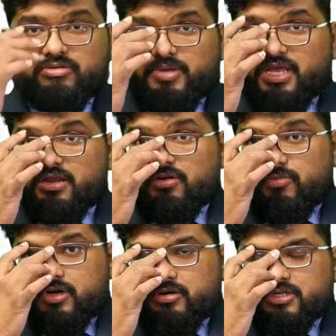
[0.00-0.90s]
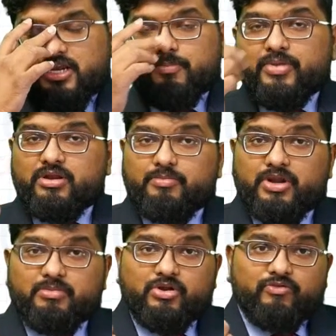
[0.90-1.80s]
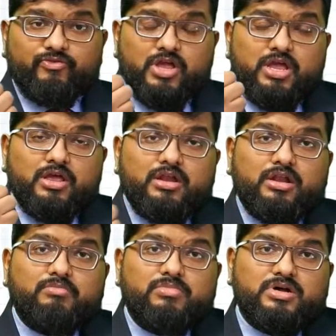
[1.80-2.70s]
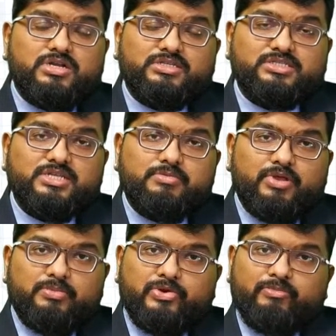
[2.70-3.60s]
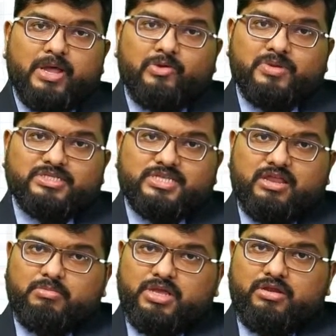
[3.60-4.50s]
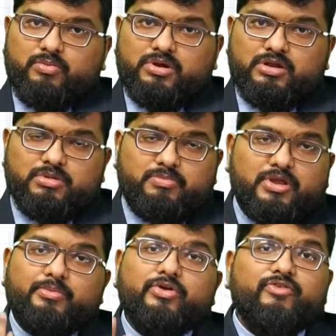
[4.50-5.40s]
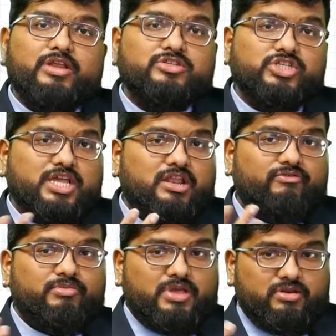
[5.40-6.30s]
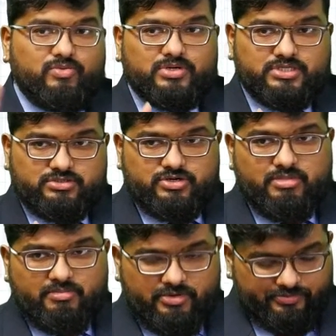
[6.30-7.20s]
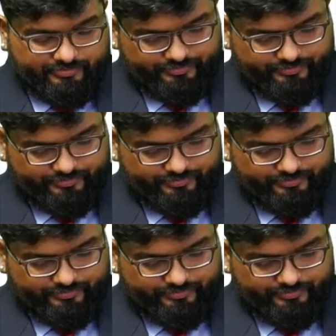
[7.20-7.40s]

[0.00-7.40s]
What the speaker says: will be an inverted pyramid of numbers, and pyramid of biomass can be inverted, but pyramid of energy can never be inverted. Remember.